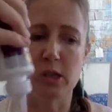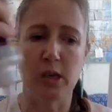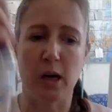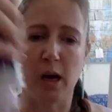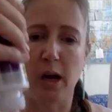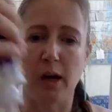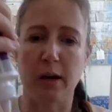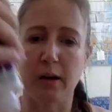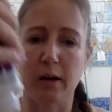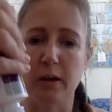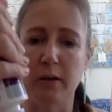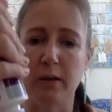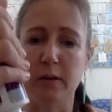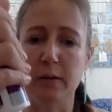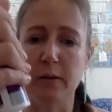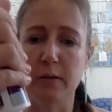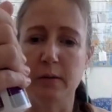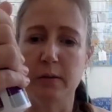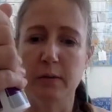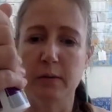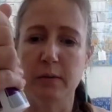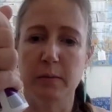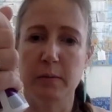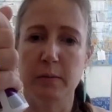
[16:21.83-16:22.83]
taco
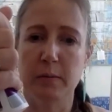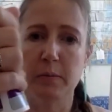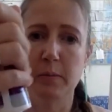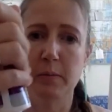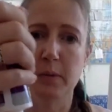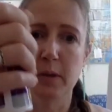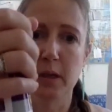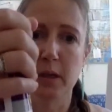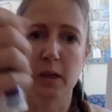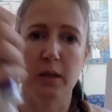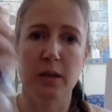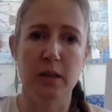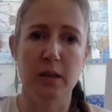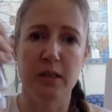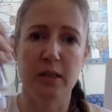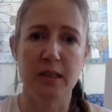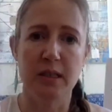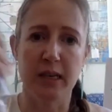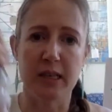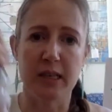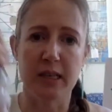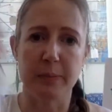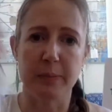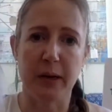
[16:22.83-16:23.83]
in the
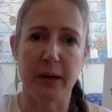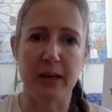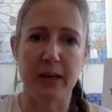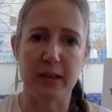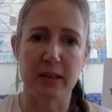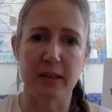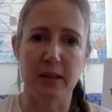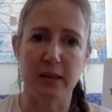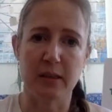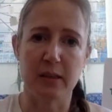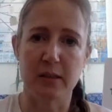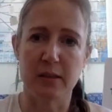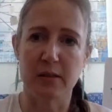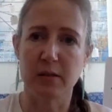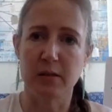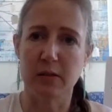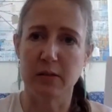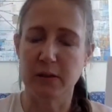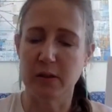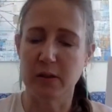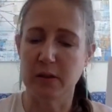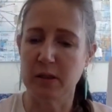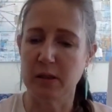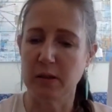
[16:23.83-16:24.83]
text box. Let us know if
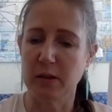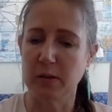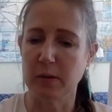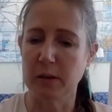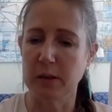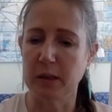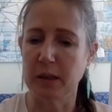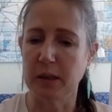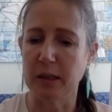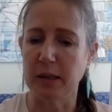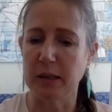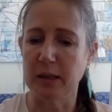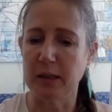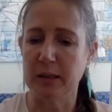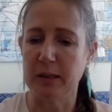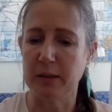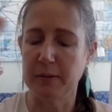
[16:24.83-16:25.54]
you're still with us.